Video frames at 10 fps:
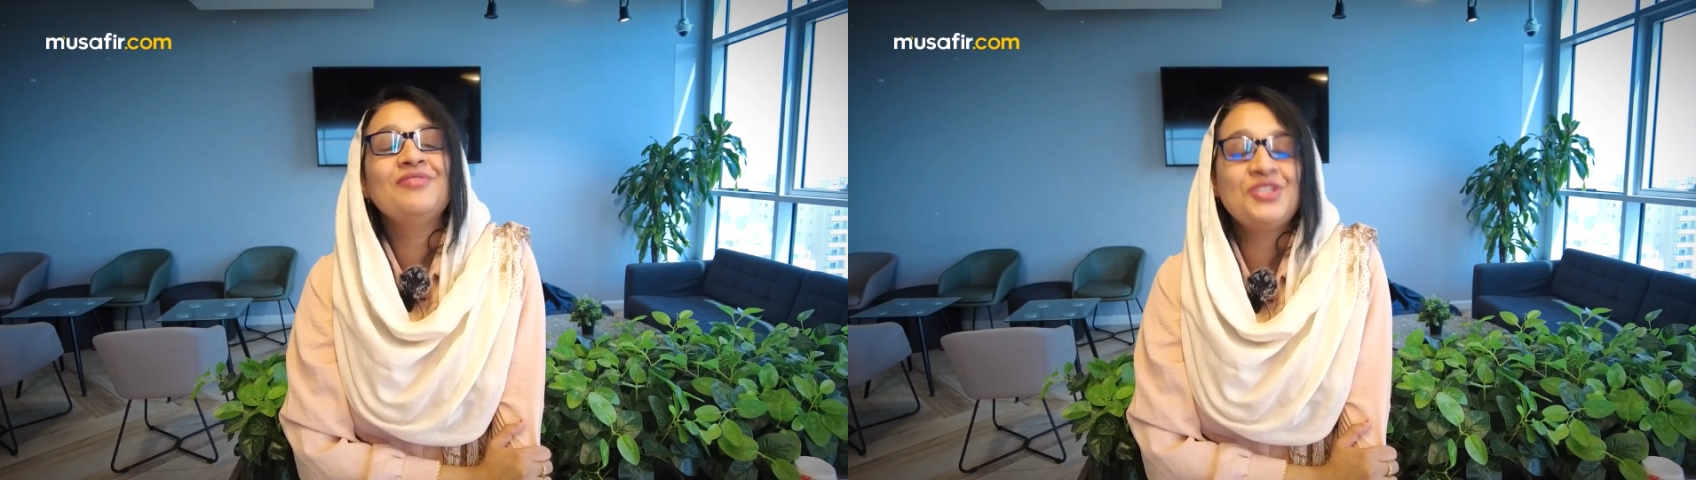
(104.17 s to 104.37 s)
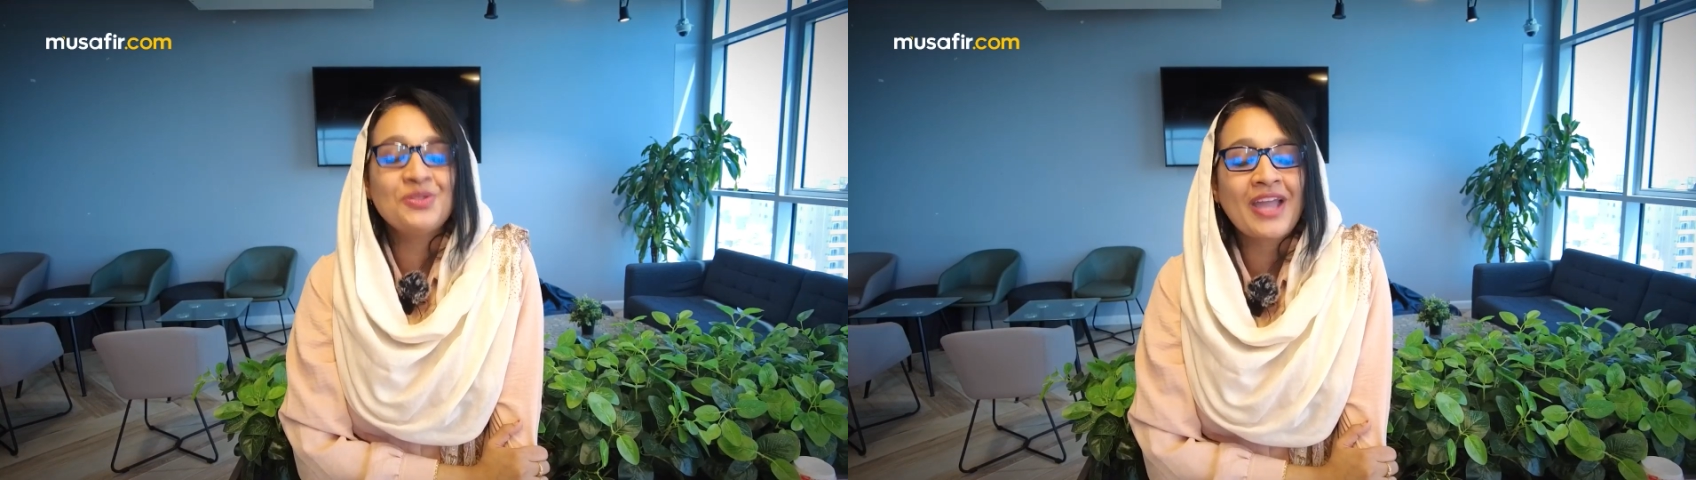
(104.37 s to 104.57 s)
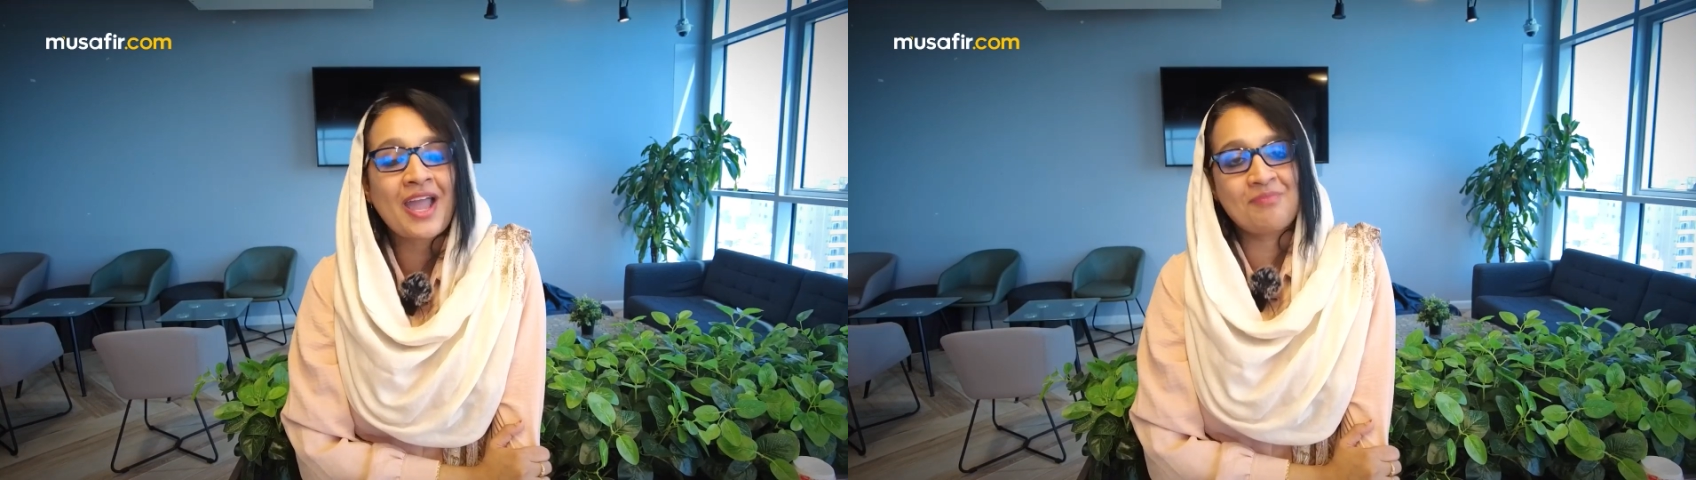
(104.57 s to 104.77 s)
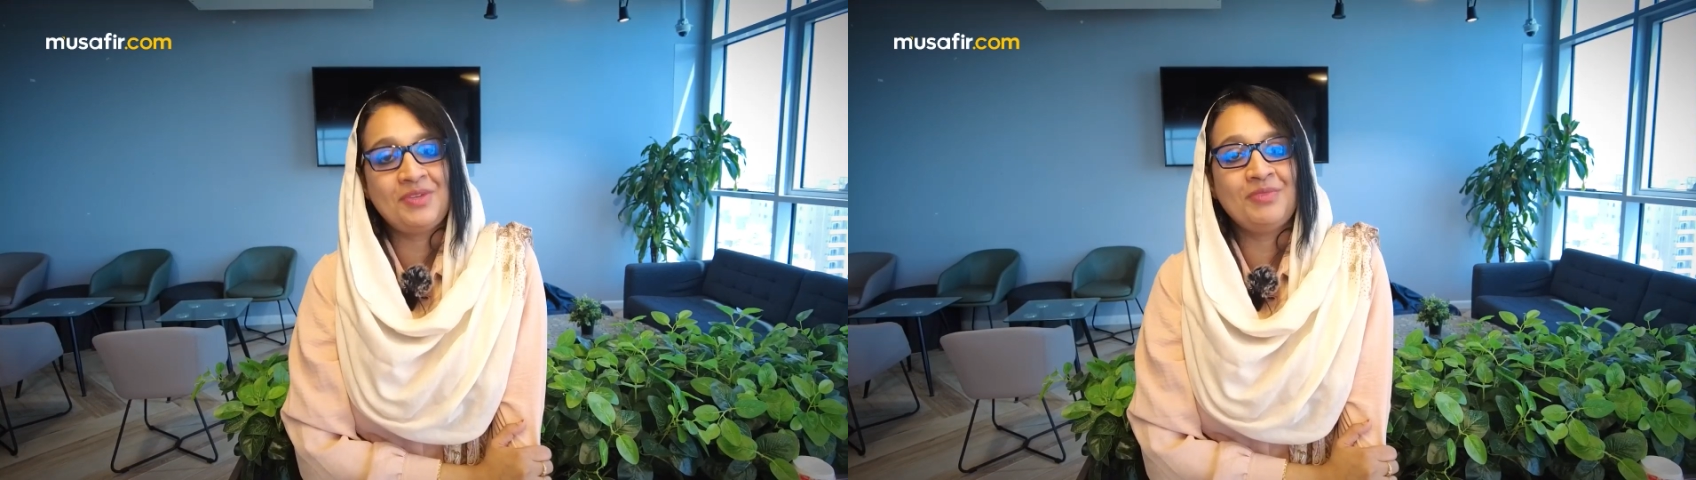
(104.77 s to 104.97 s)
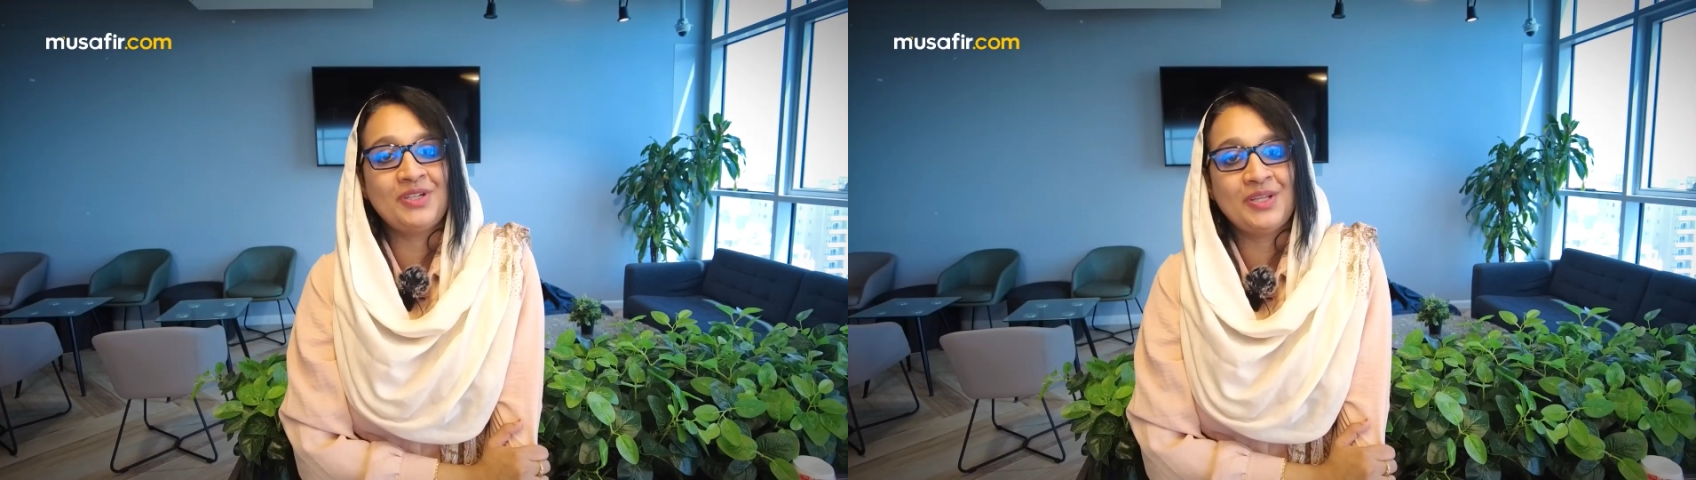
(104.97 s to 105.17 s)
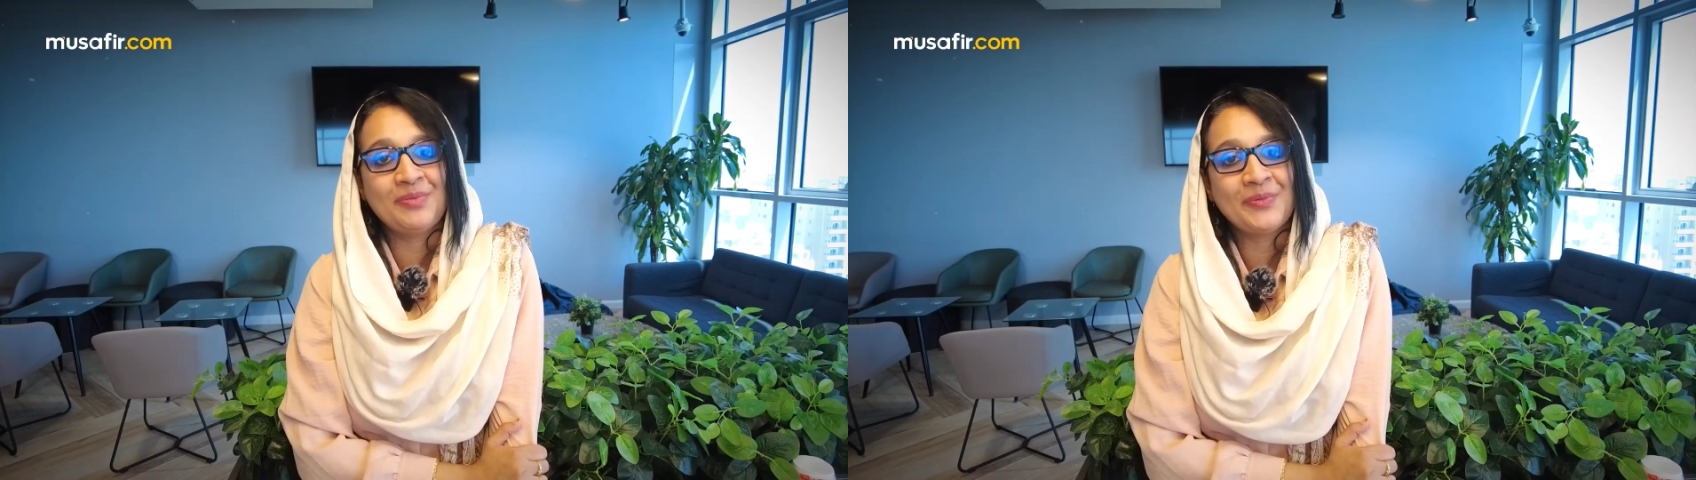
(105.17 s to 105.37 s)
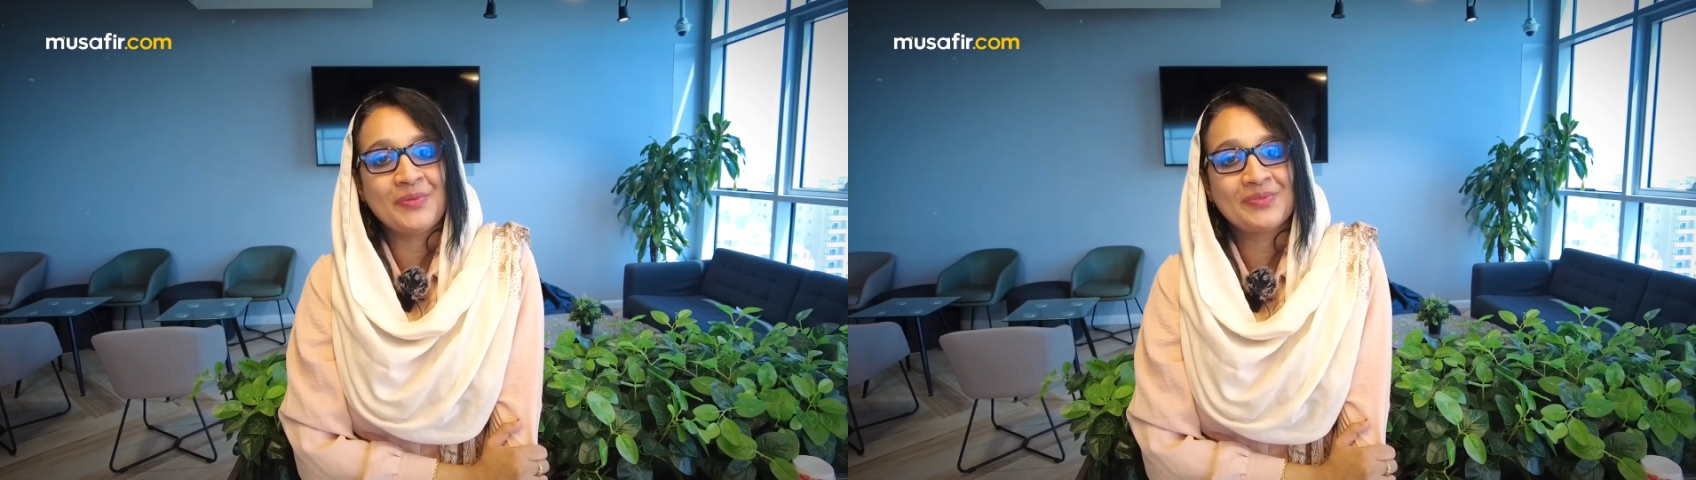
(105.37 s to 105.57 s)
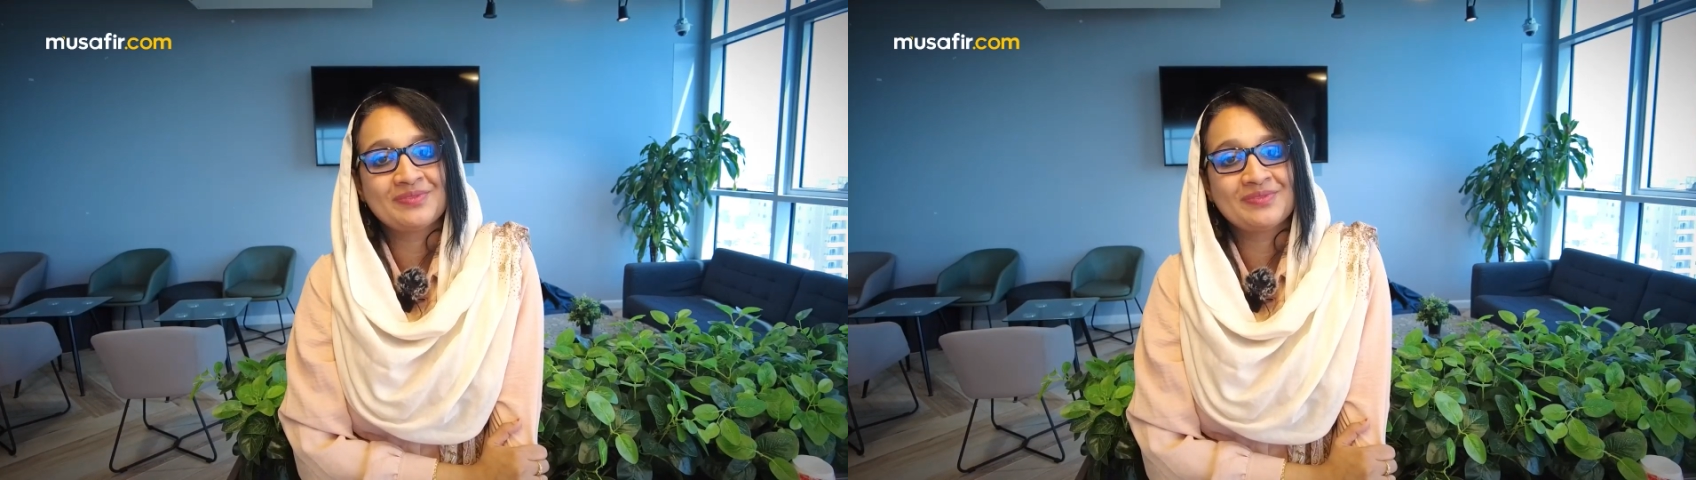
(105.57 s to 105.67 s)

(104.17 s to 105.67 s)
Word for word: Wish you happy birthday.